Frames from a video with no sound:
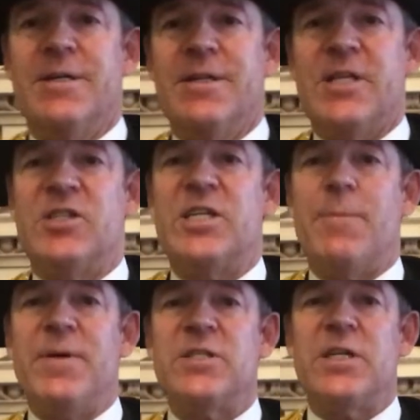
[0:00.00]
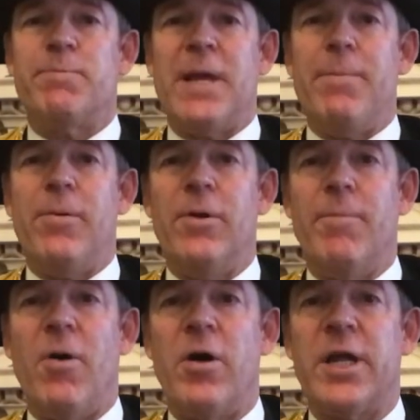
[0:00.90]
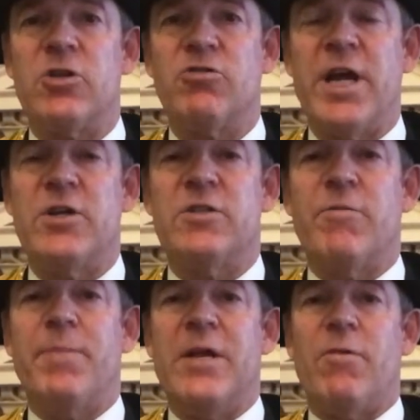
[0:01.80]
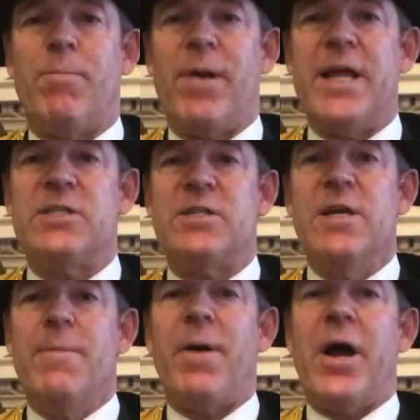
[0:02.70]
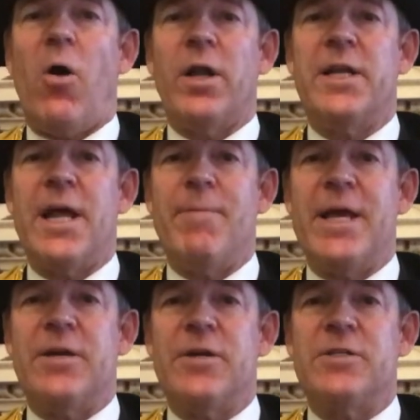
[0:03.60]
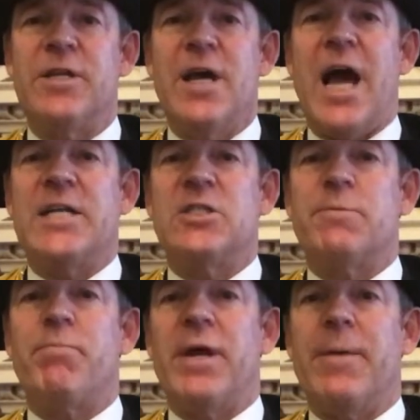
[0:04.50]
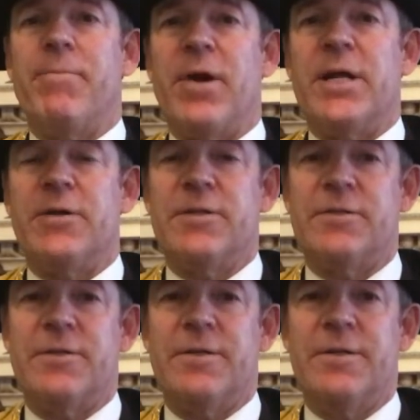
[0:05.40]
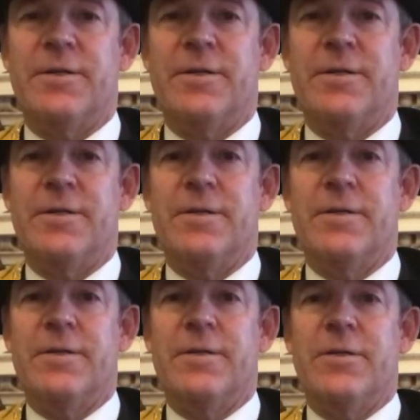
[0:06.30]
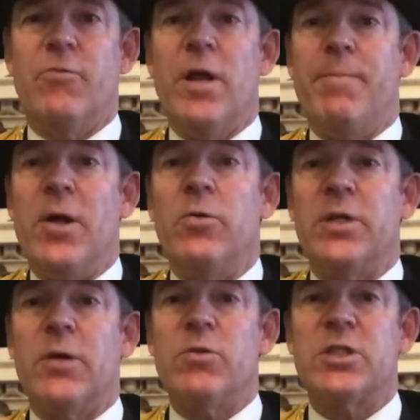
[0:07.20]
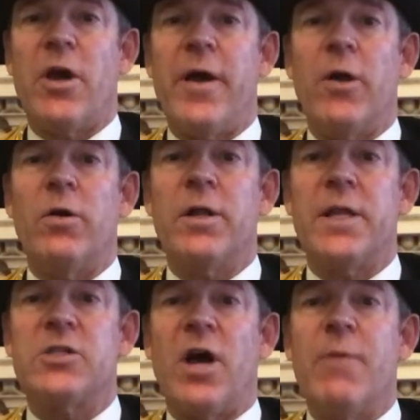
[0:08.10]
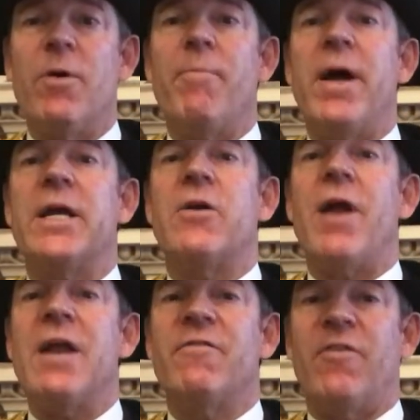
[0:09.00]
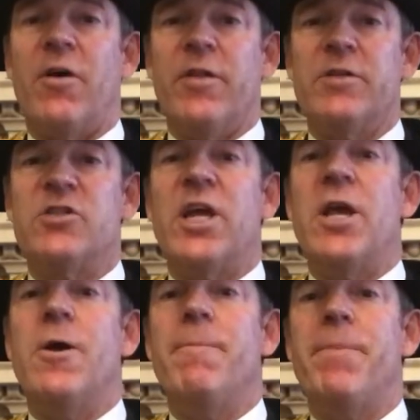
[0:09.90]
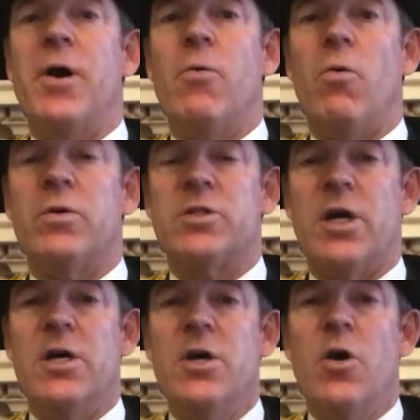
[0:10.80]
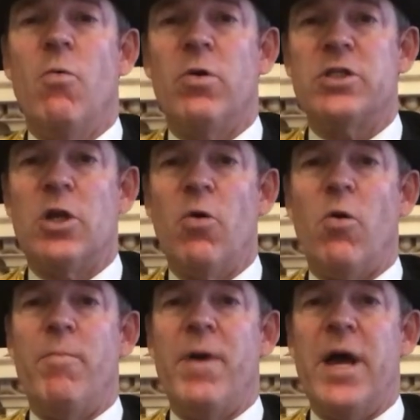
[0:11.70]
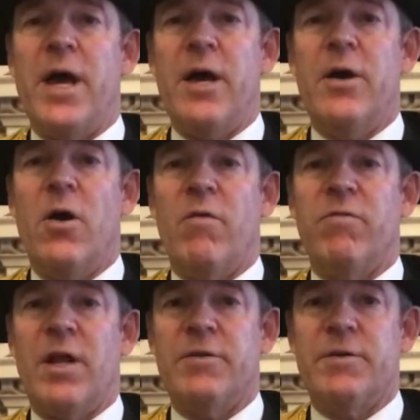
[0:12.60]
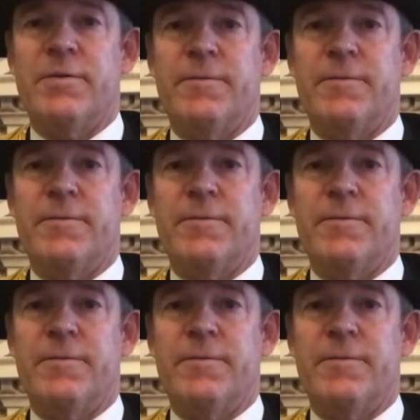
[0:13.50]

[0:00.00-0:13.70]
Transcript: The city business people and market traders have been replaced by holiday makers and spring breakers. The rebuilding was going on at the time when my grandfather, Sir Ian Bowater, was Lord Mayor of London.